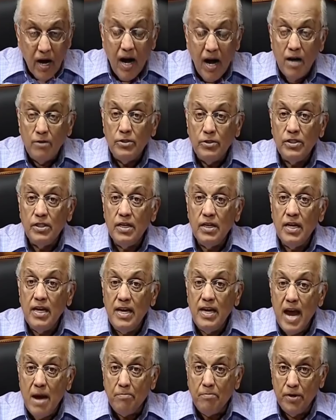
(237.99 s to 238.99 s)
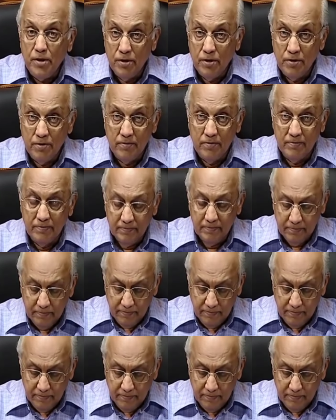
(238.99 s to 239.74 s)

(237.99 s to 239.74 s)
a house in Capernaum,